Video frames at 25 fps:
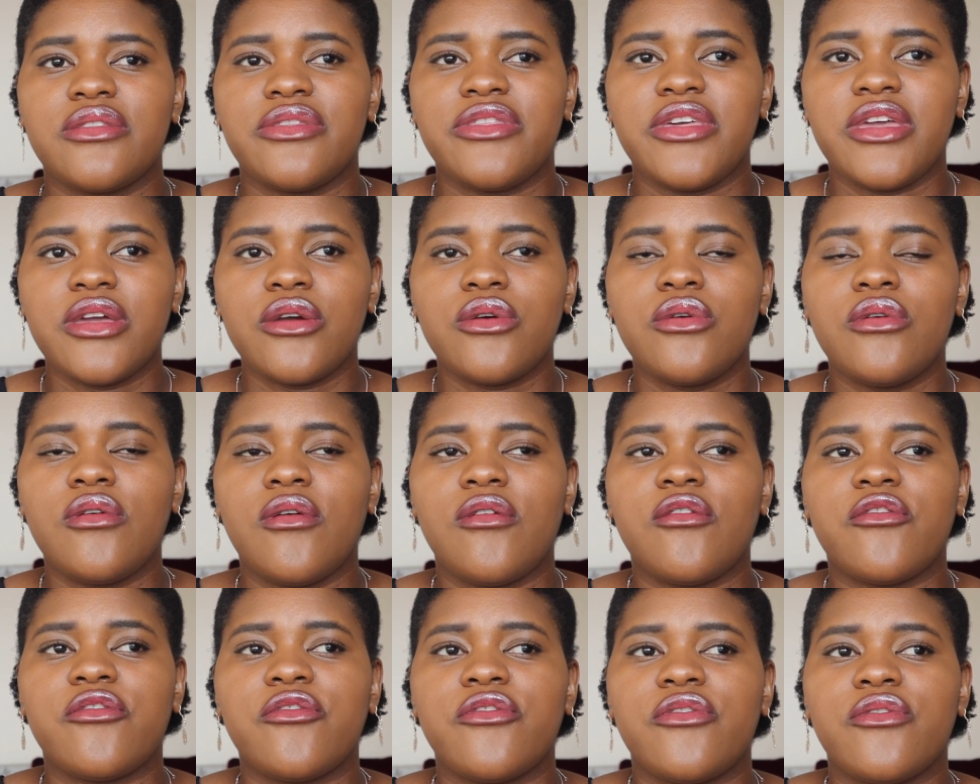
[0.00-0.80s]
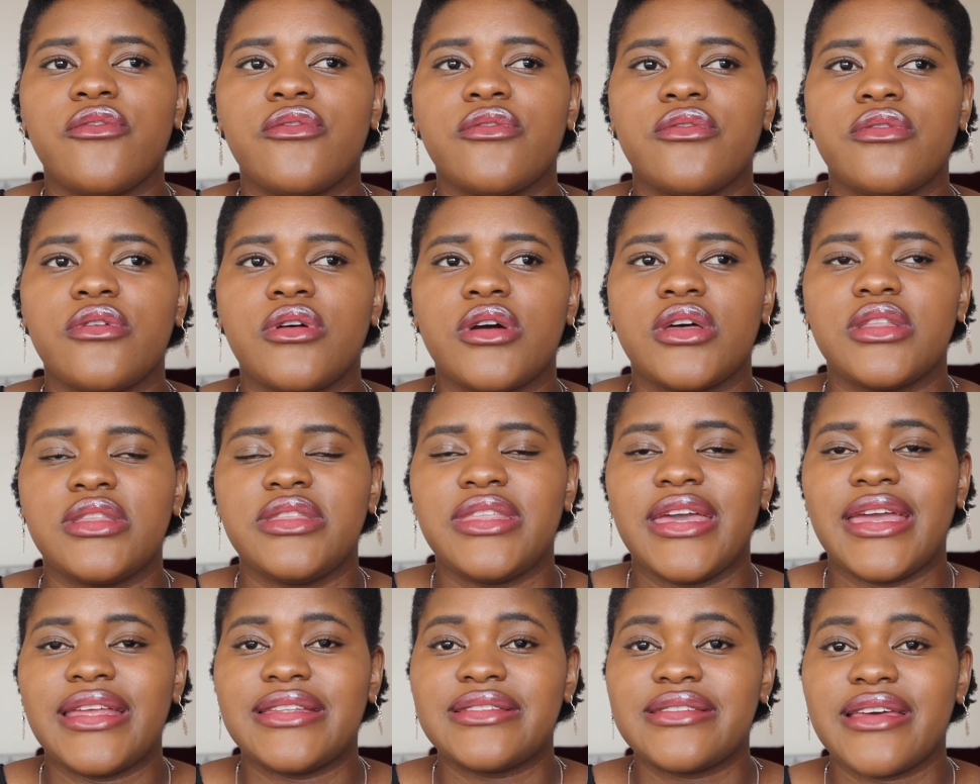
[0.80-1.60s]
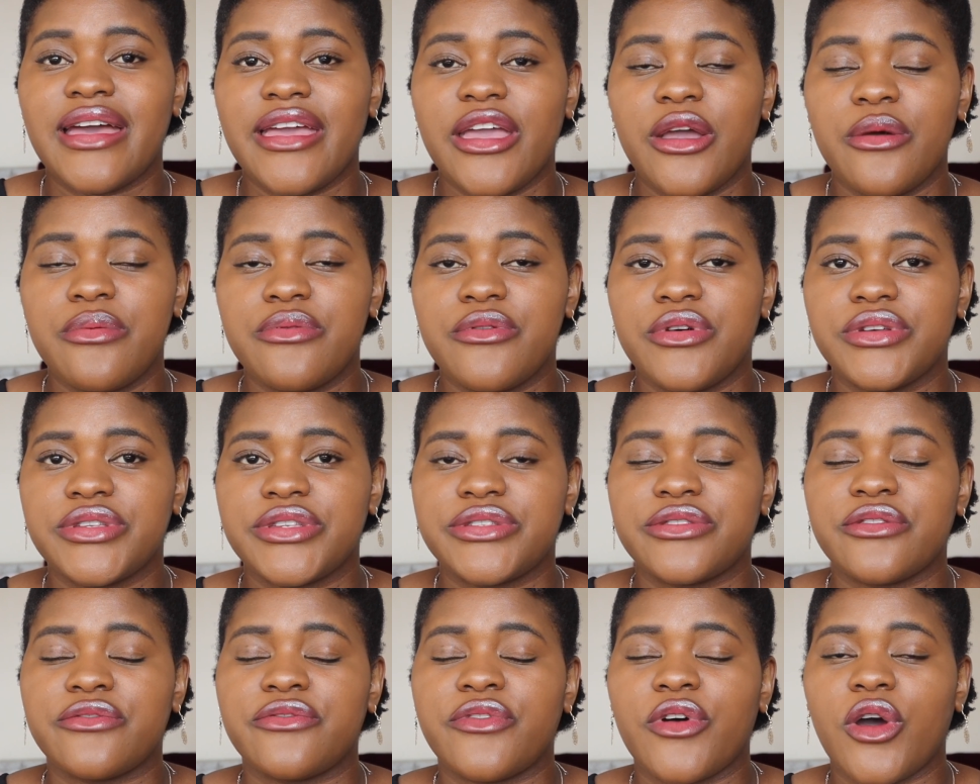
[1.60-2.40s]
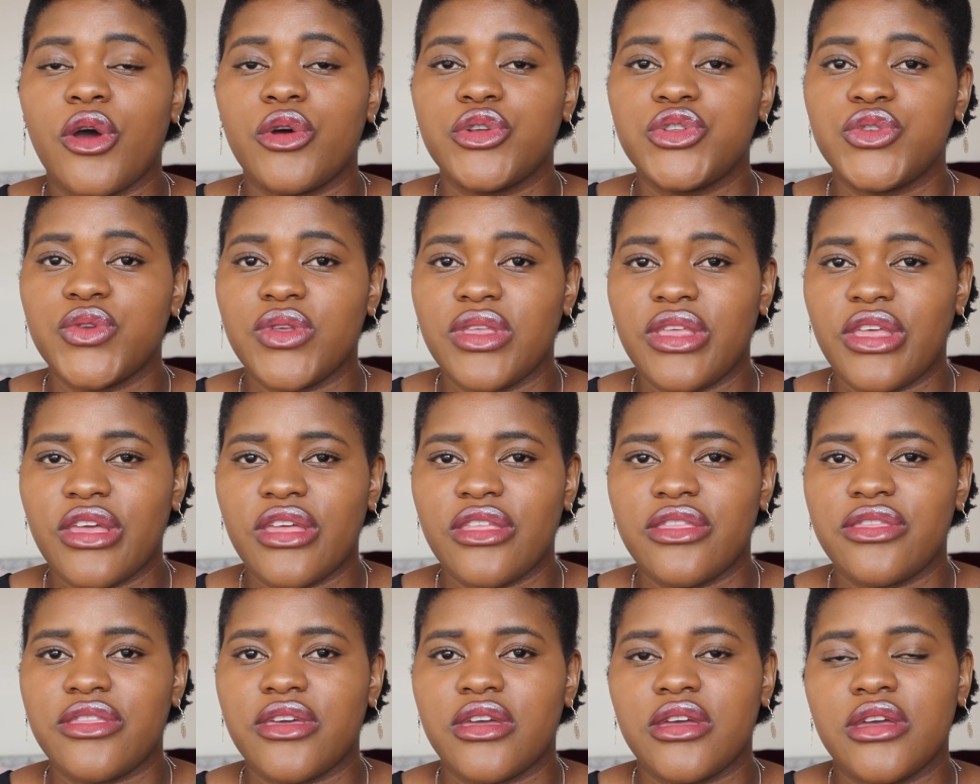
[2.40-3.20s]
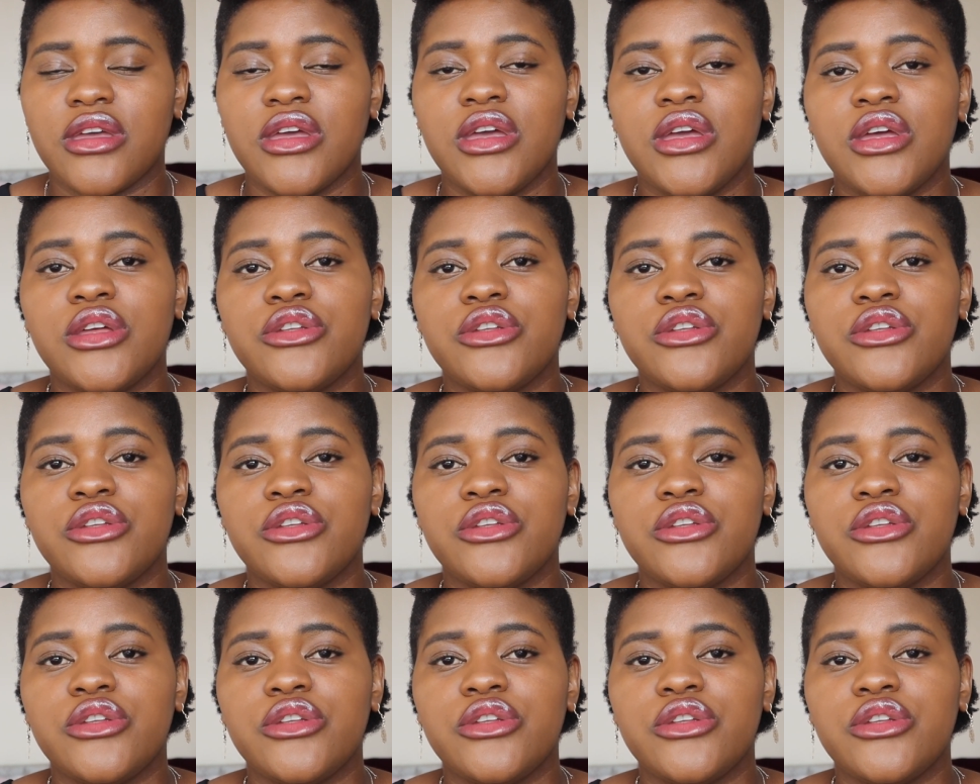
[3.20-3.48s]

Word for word: think of the entire process of how to get there